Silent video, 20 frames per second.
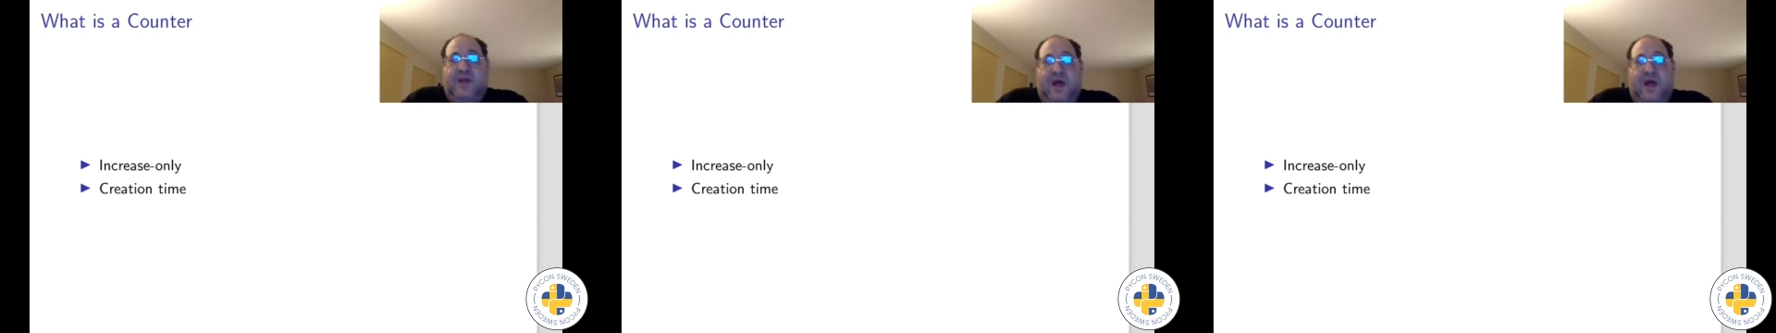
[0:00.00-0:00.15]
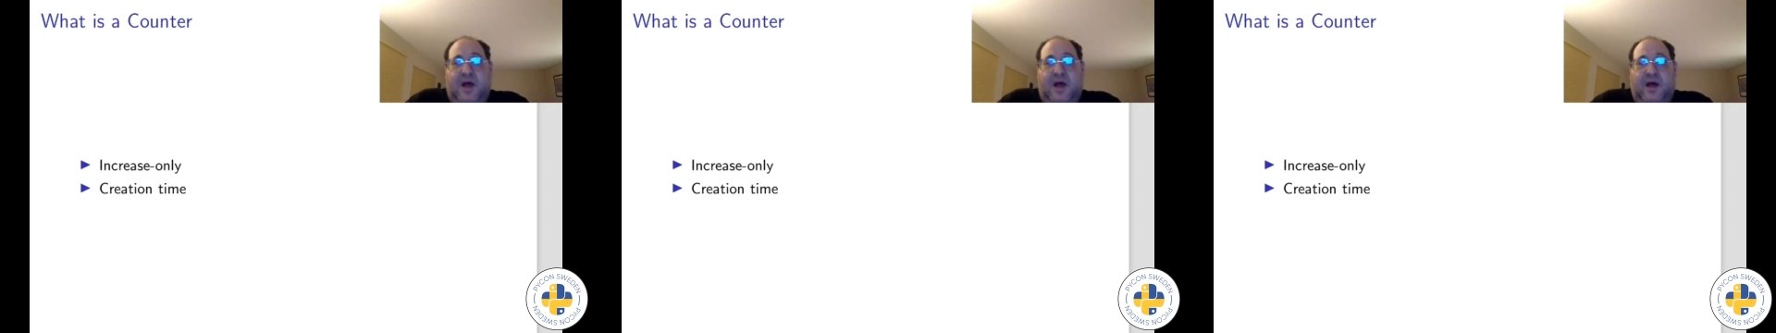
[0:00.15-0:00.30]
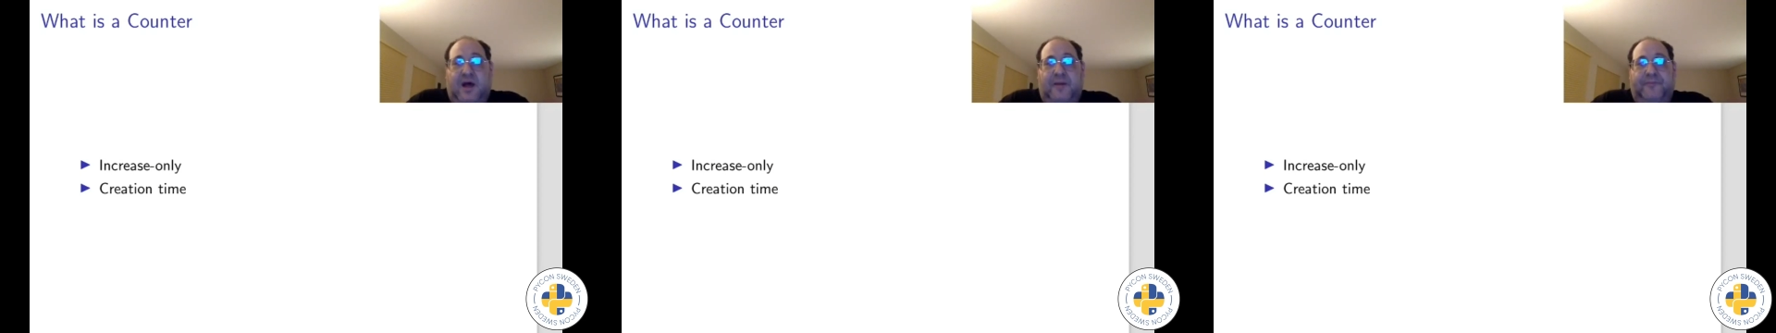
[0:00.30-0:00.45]

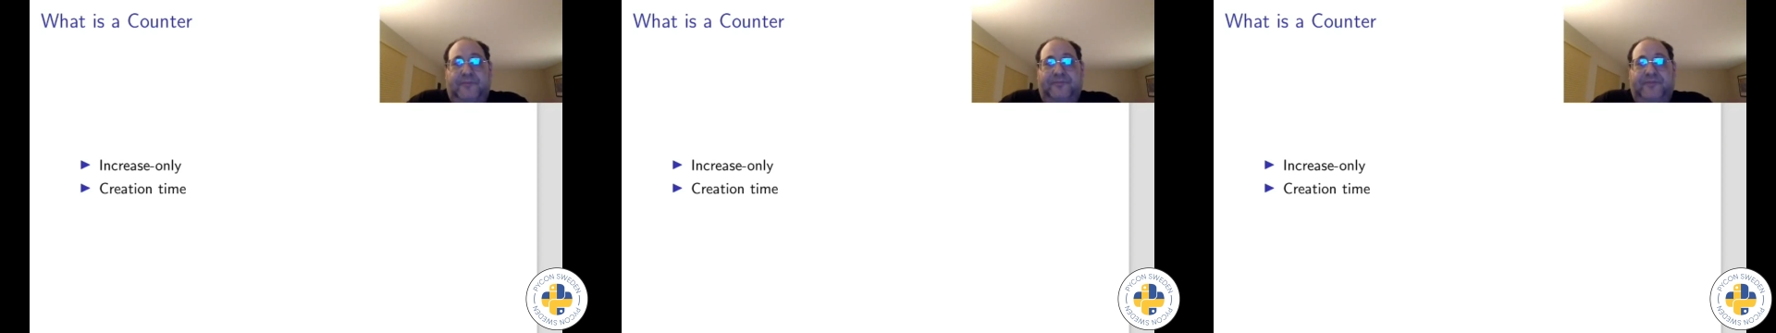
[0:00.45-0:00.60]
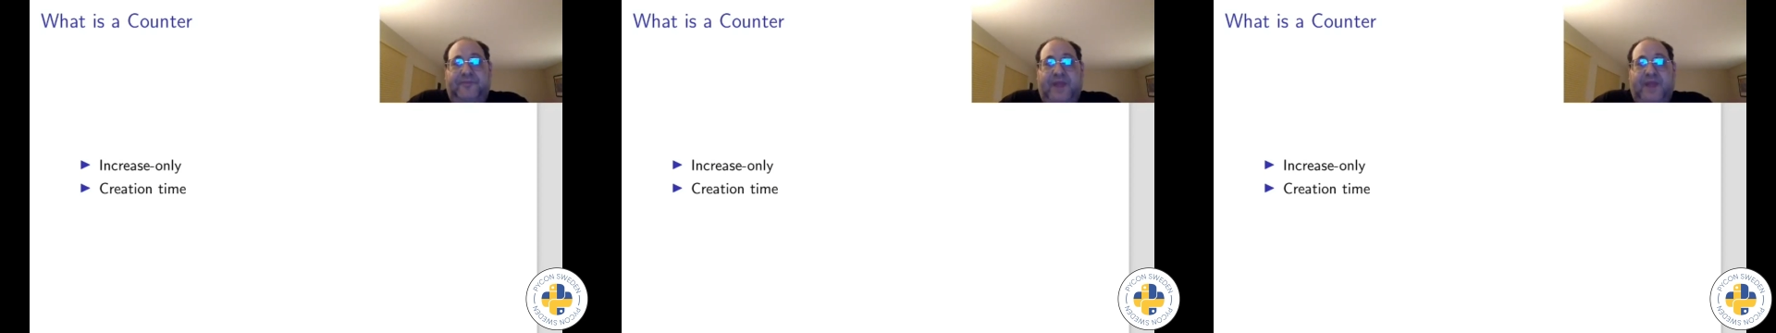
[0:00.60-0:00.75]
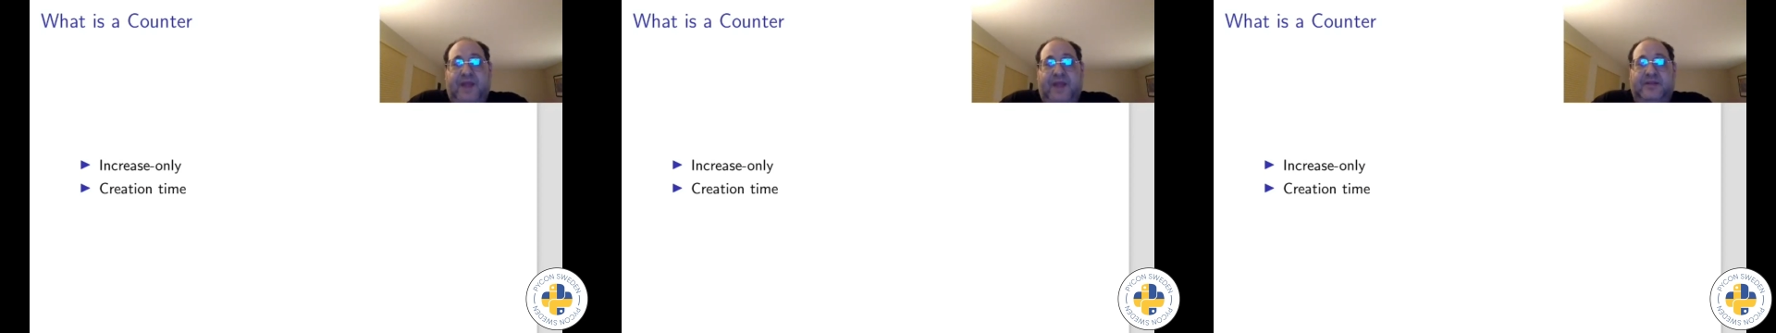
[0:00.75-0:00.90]

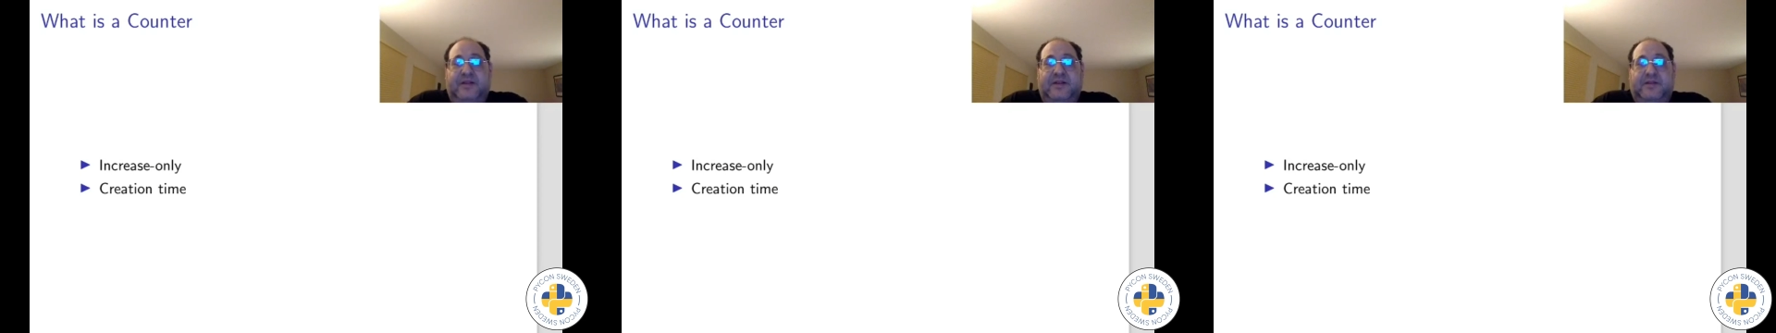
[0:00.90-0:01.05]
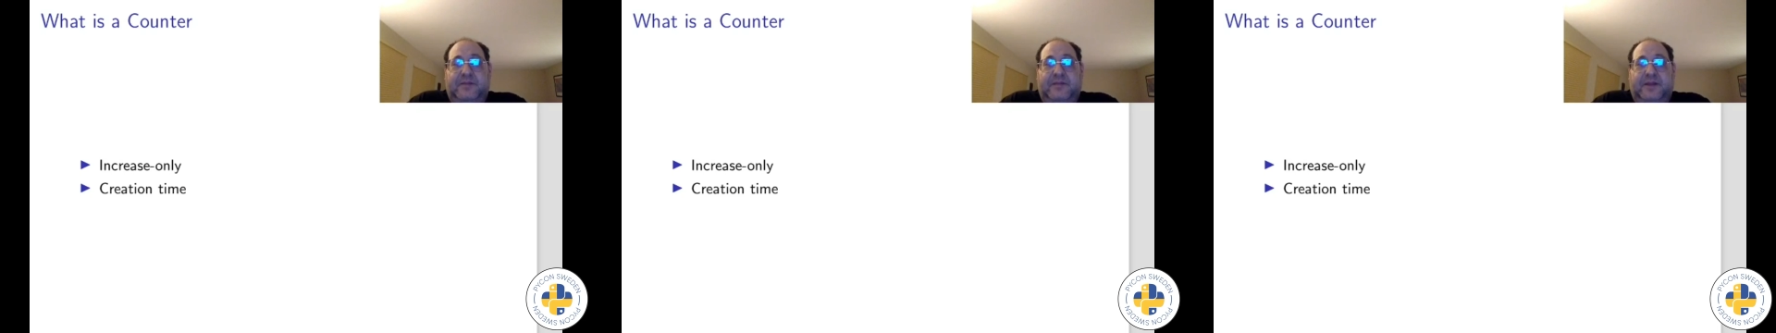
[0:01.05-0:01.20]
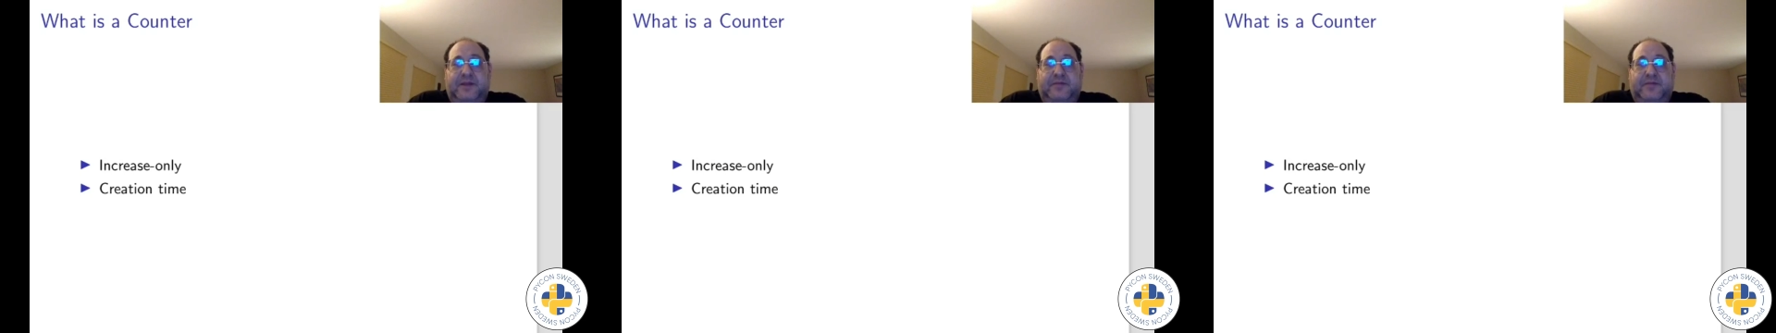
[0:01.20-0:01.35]

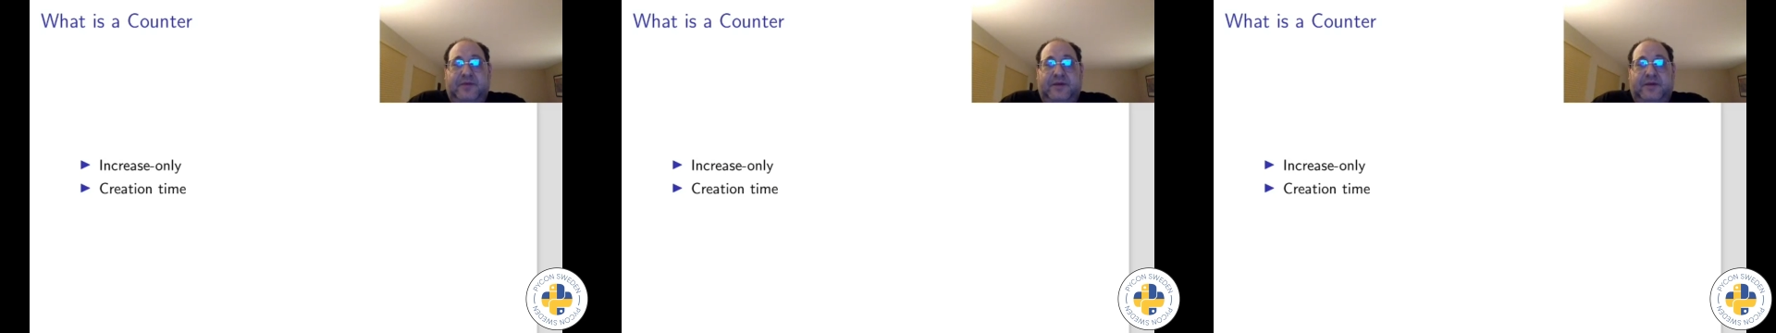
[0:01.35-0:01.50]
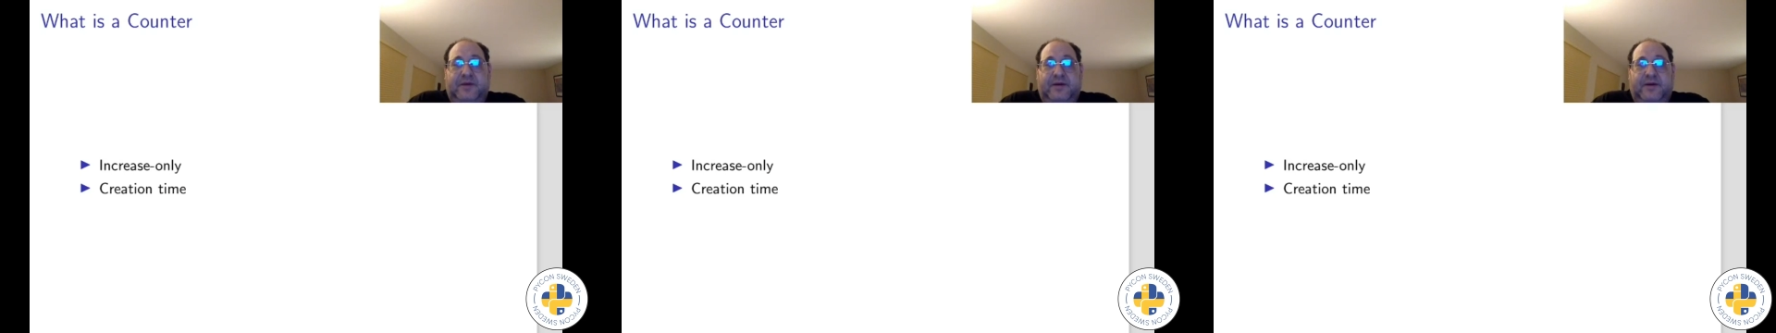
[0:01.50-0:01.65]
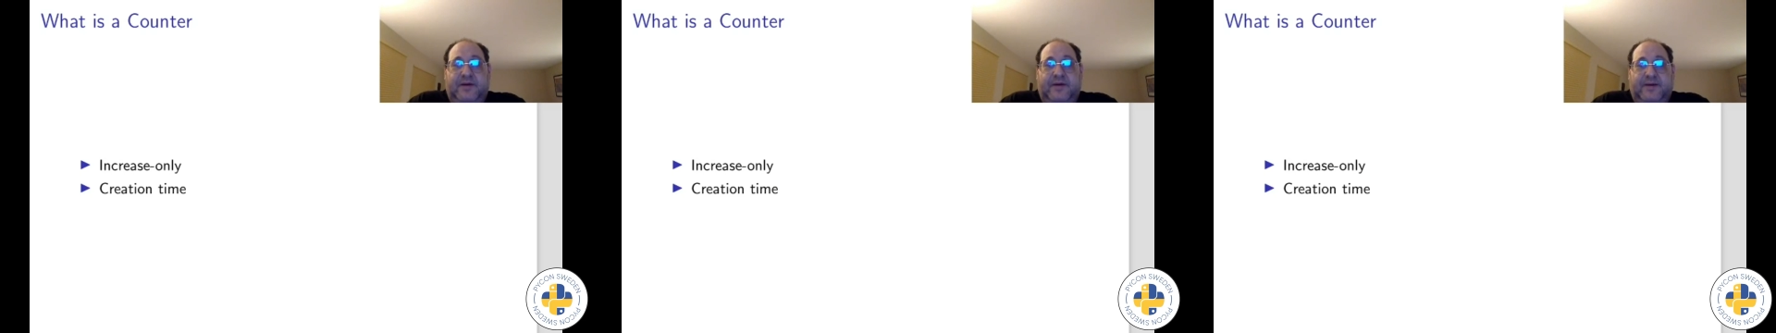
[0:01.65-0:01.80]
handled metric,